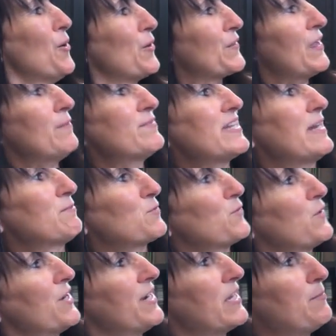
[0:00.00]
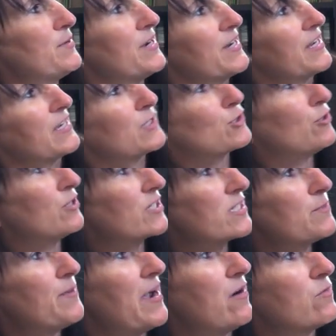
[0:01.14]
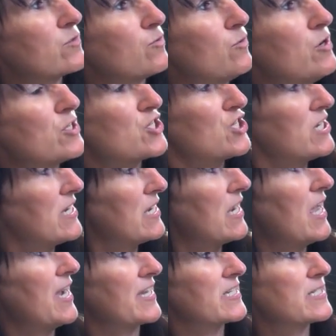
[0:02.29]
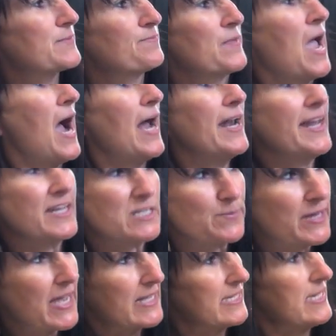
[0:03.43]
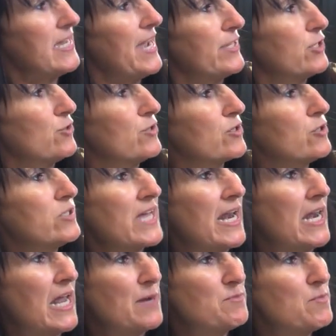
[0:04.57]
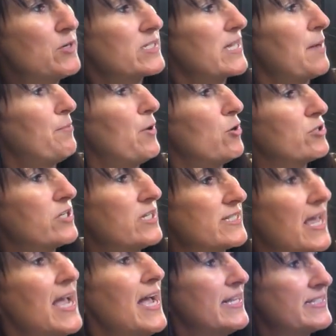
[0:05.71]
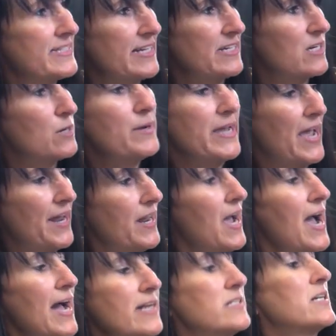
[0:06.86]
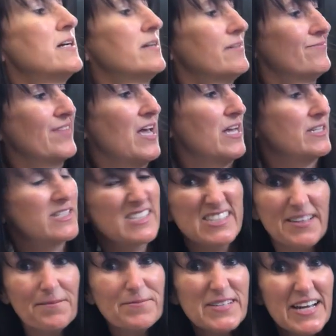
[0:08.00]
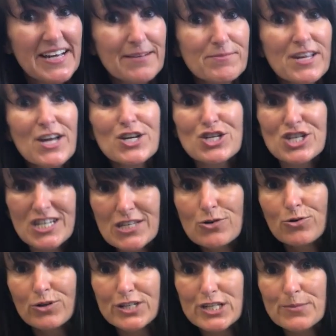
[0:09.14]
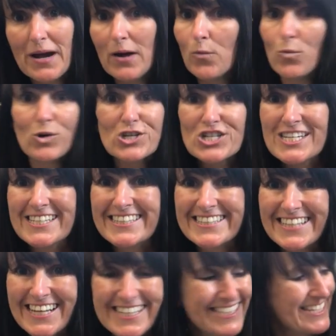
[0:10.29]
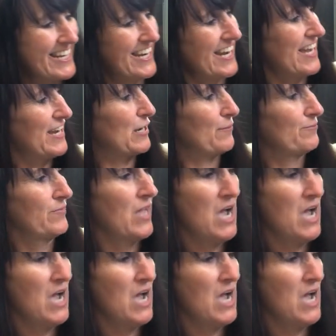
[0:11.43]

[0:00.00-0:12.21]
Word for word: Sometimes Wordy Birdie talks about what she likes. I like spaghetti and unicorns and library books and polka dots and standing on my head and sometimes she talks about what she doesn't like.